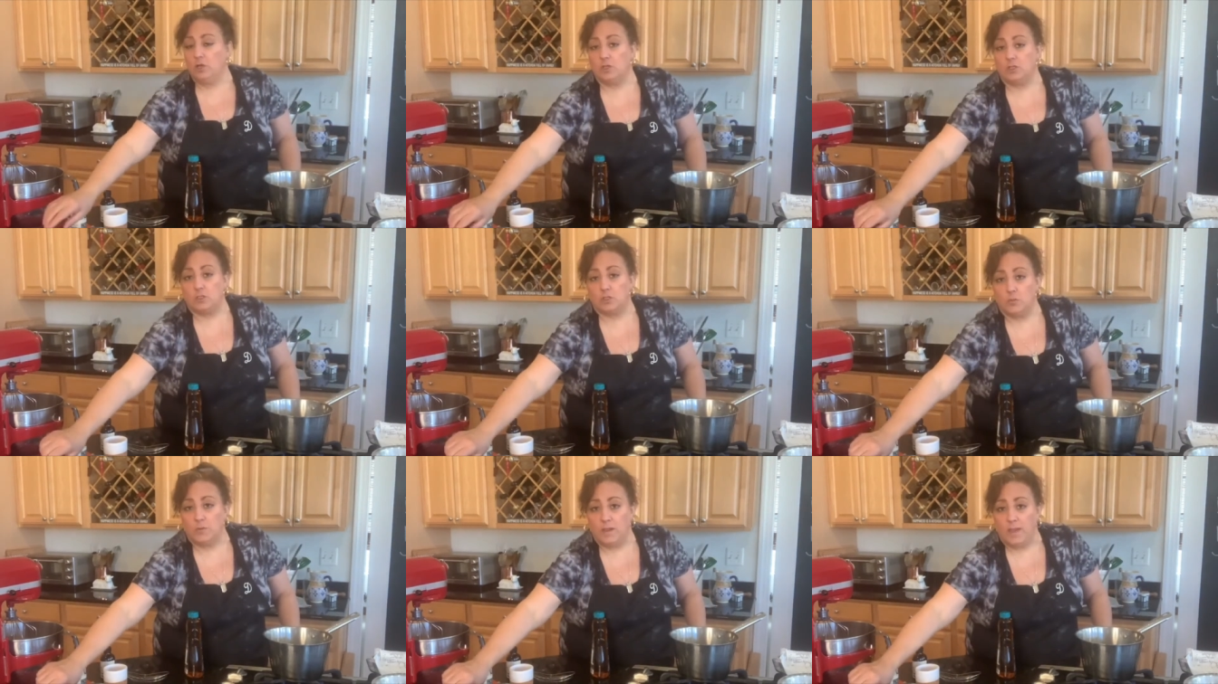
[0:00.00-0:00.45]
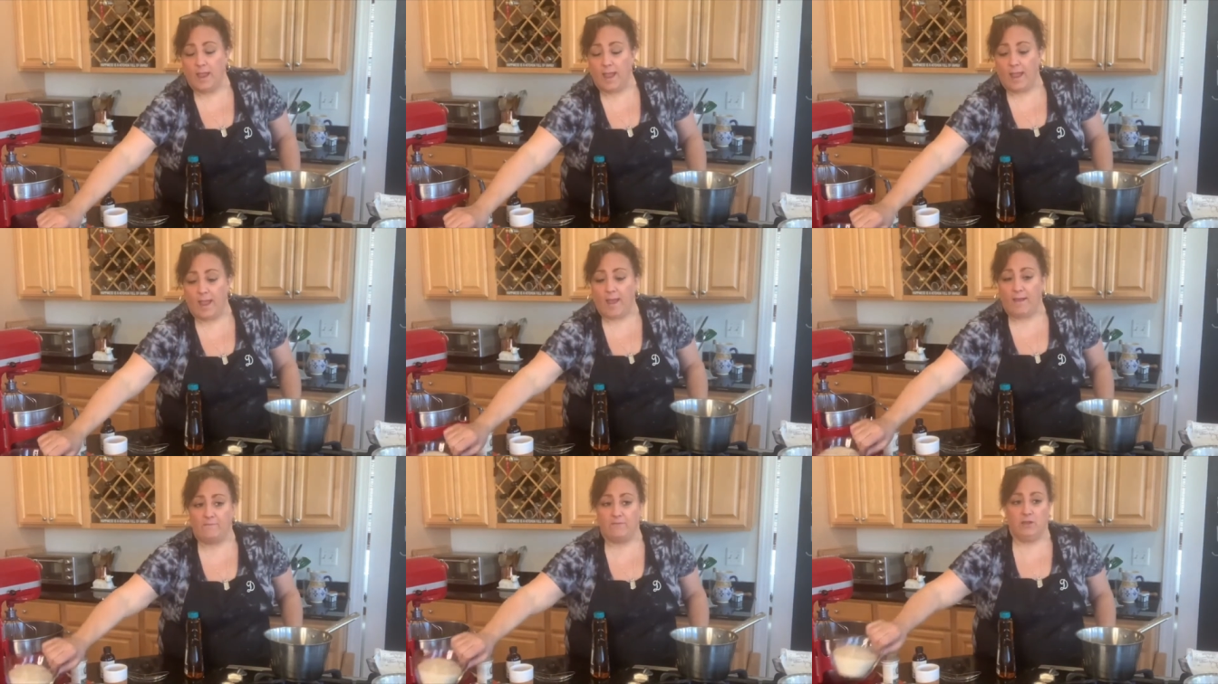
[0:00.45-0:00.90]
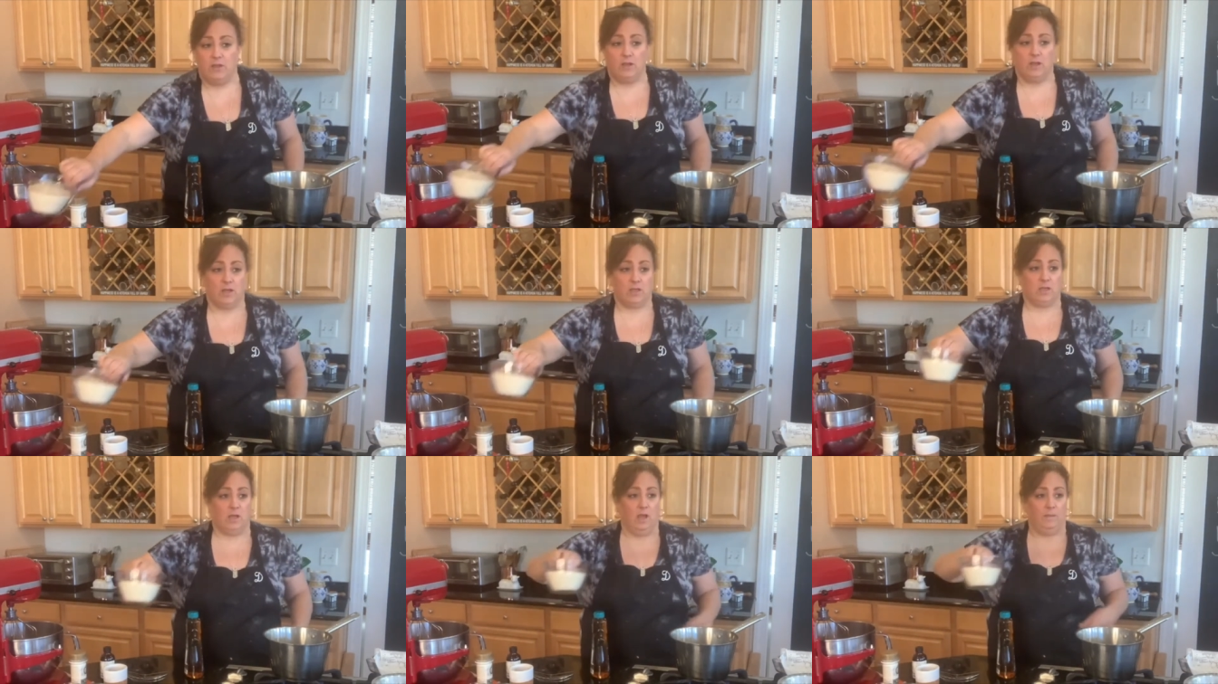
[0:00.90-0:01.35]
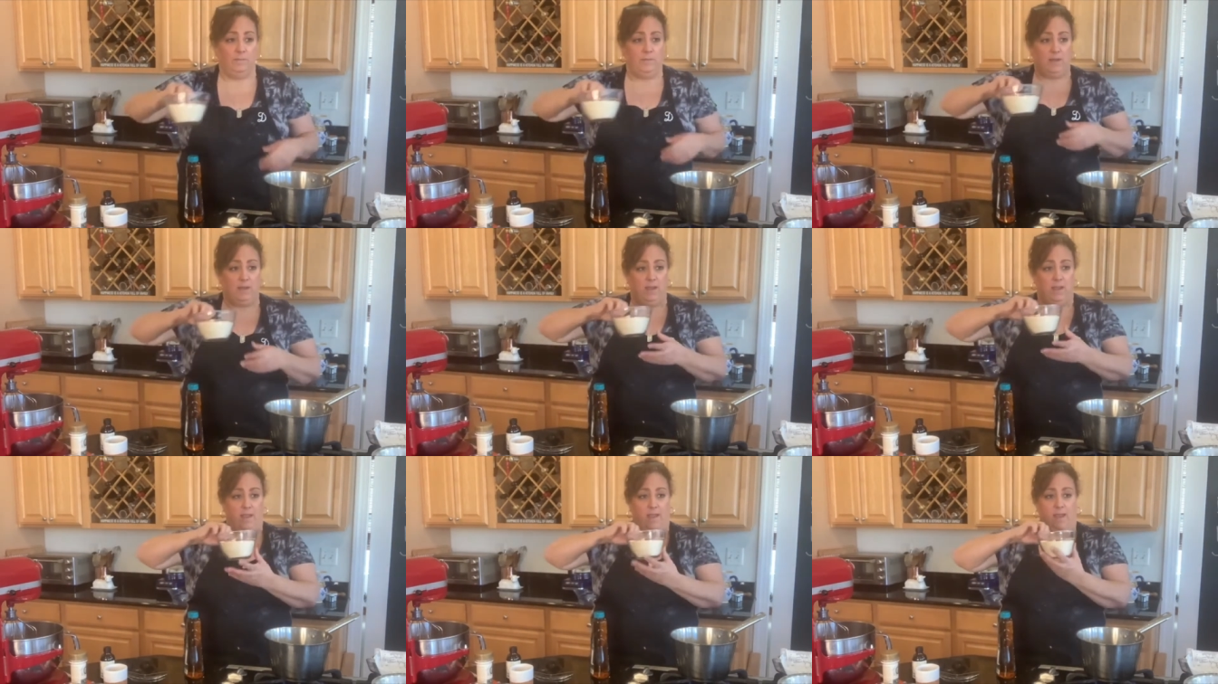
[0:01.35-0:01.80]
So we have a
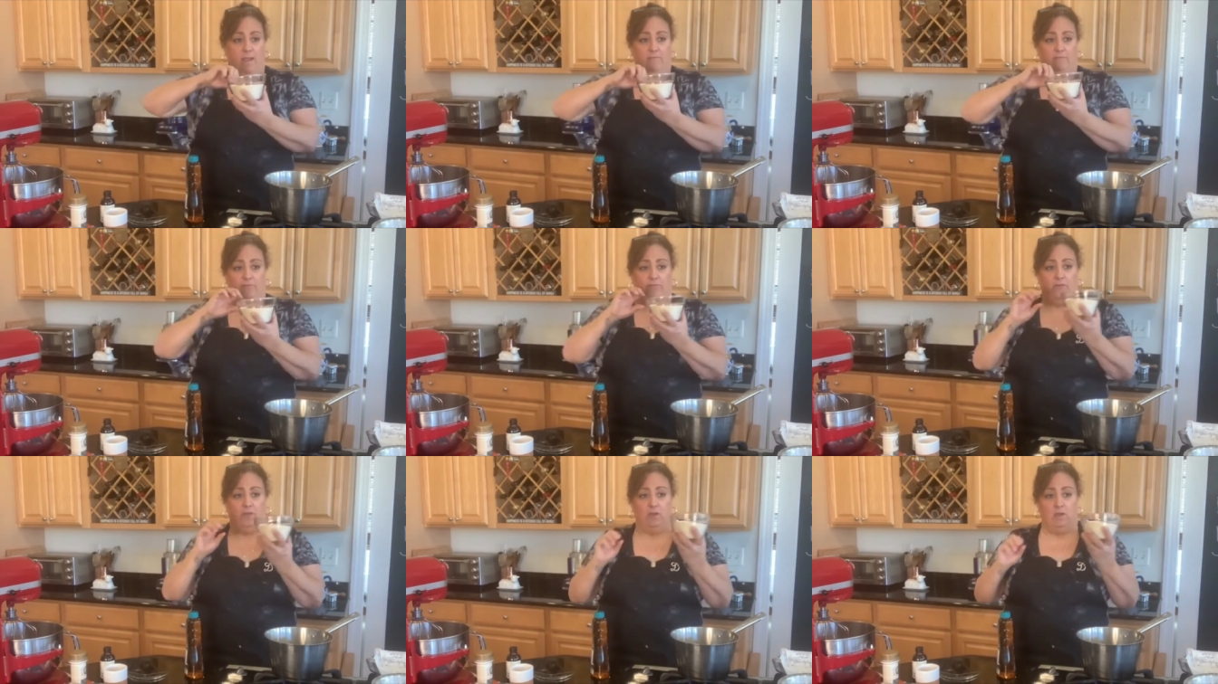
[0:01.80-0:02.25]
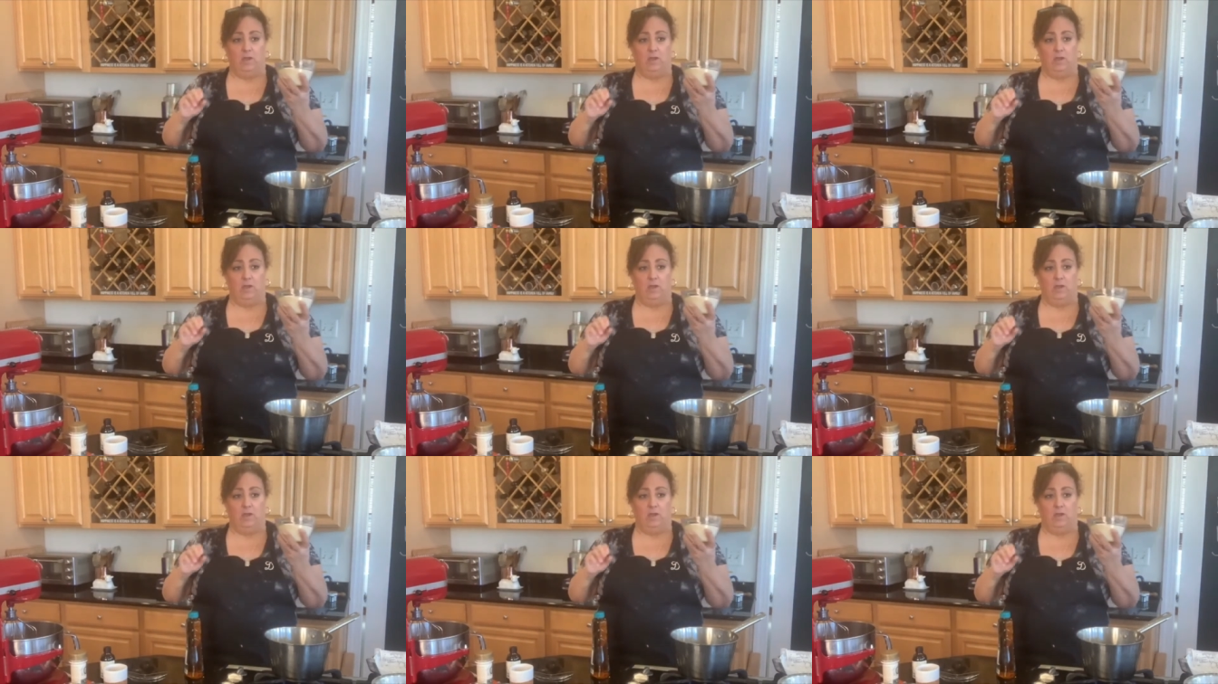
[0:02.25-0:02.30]
1.5 cups